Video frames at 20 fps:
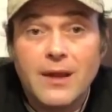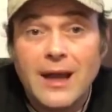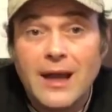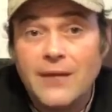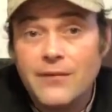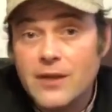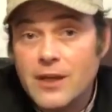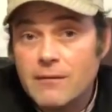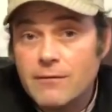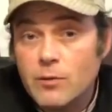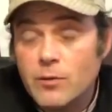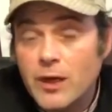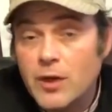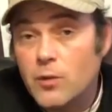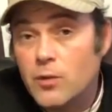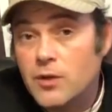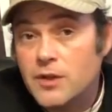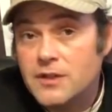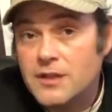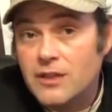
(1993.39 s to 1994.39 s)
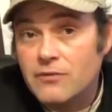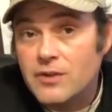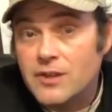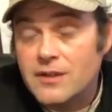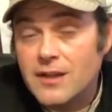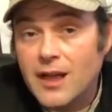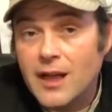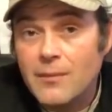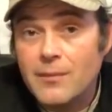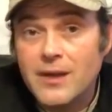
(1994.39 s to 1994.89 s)
How the giveaway works every
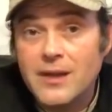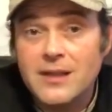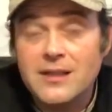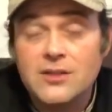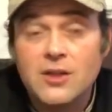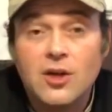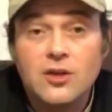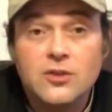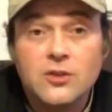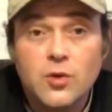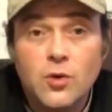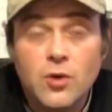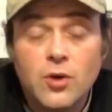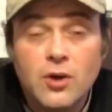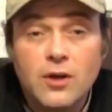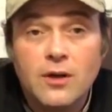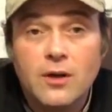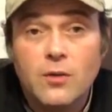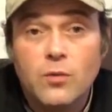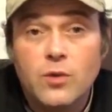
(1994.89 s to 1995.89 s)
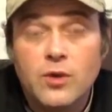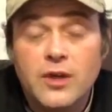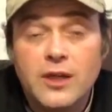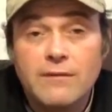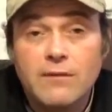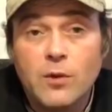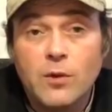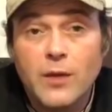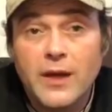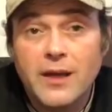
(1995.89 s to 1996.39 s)
time is our tour will
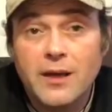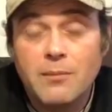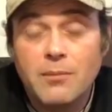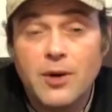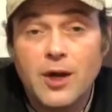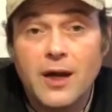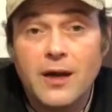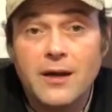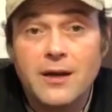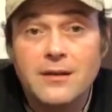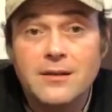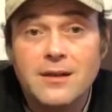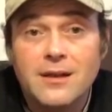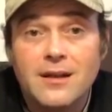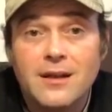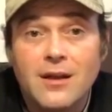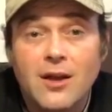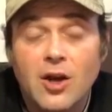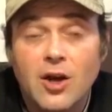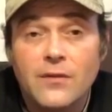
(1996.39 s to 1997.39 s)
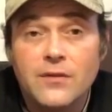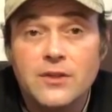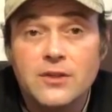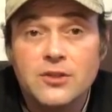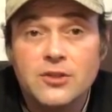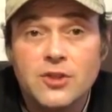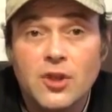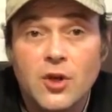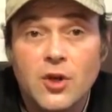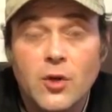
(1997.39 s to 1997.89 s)
give away a product on
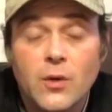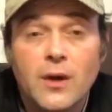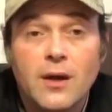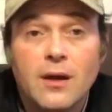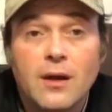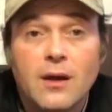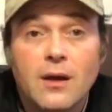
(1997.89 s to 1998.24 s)
this show